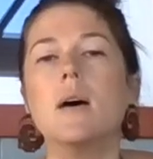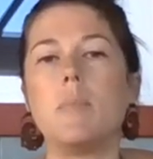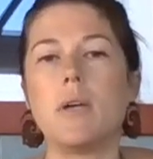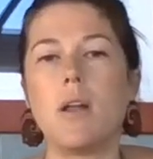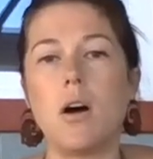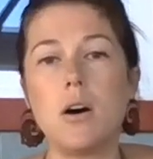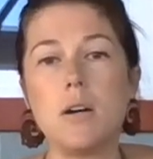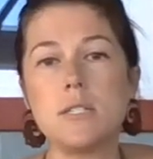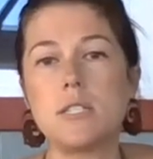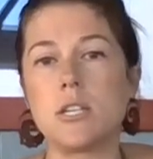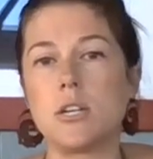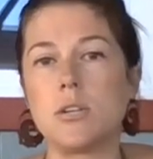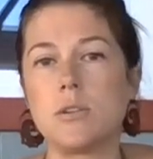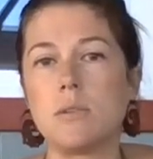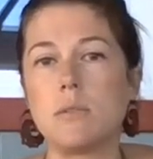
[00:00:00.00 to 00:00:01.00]
But
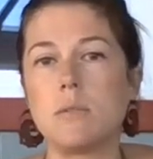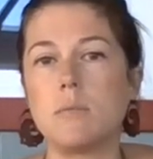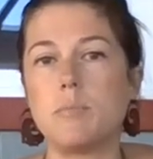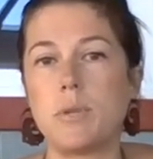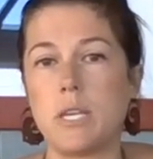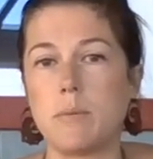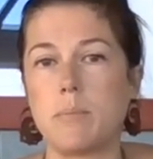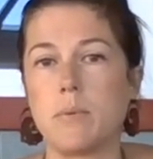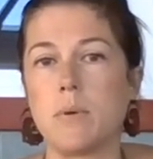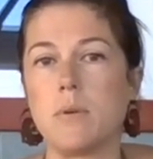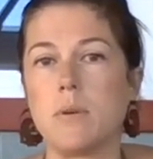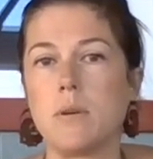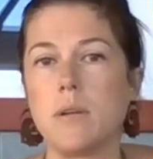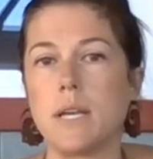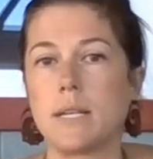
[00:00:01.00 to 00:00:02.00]
also,
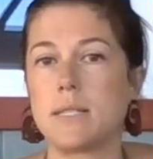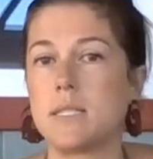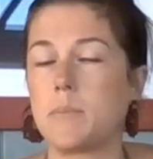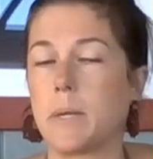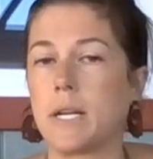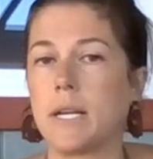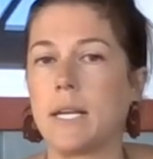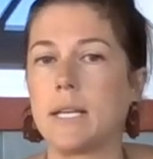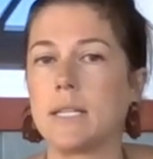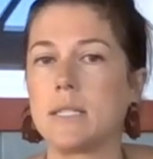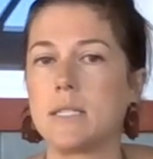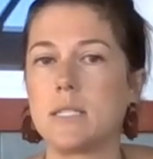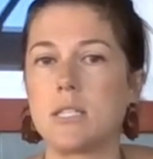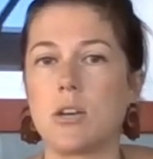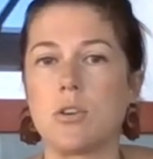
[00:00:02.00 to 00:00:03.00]
people
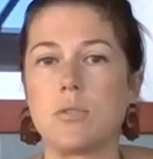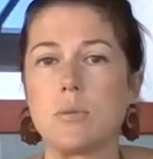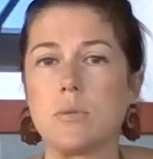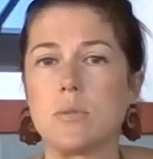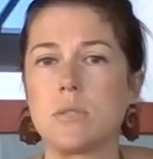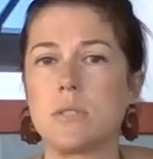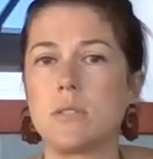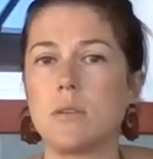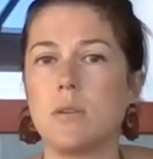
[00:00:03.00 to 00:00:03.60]
experience those